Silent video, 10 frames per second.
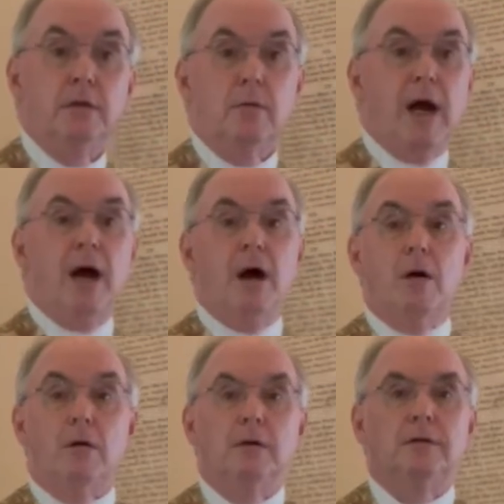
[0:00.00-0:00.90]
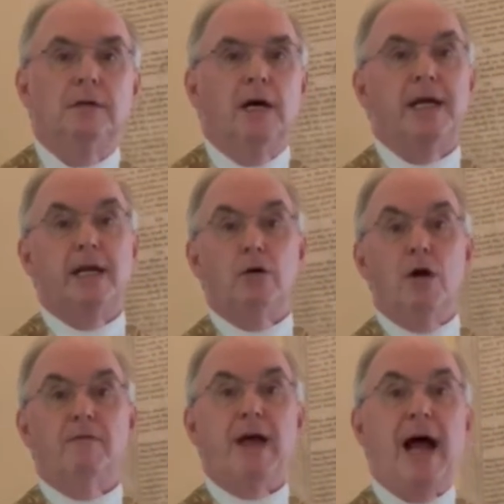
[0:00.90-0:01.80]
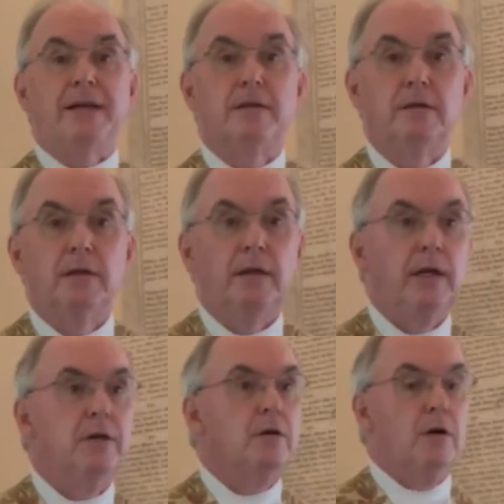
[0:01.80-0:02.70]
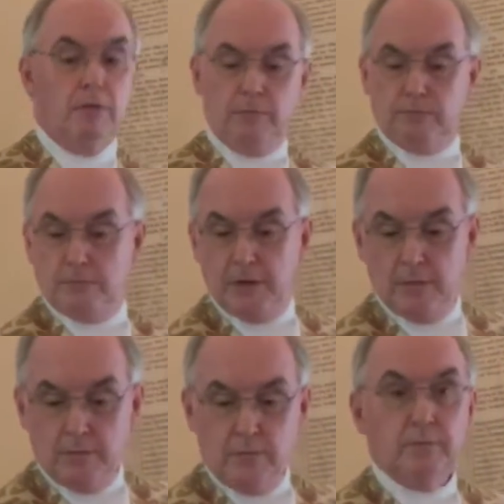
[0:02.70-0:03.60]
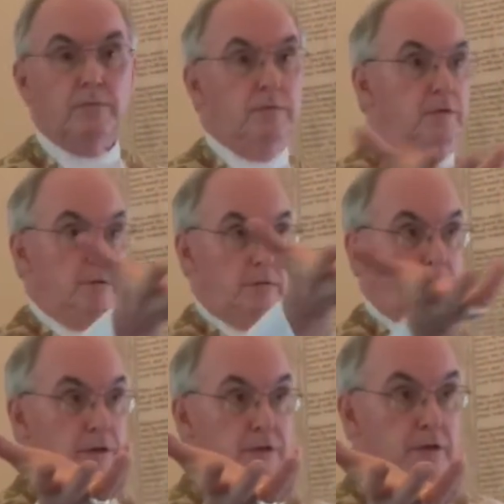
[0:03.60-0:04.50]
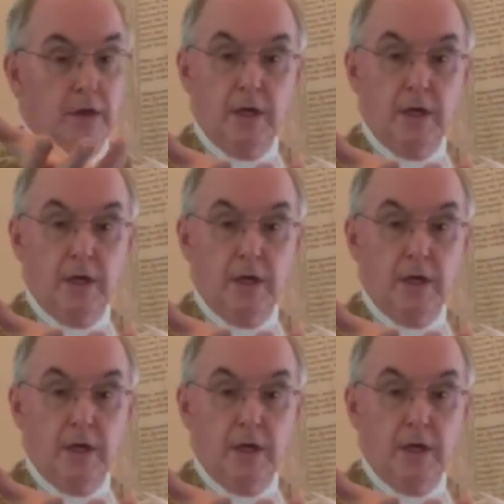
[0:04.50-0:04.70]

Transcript: Wow, I get all of that. And you go, oh, Jesus.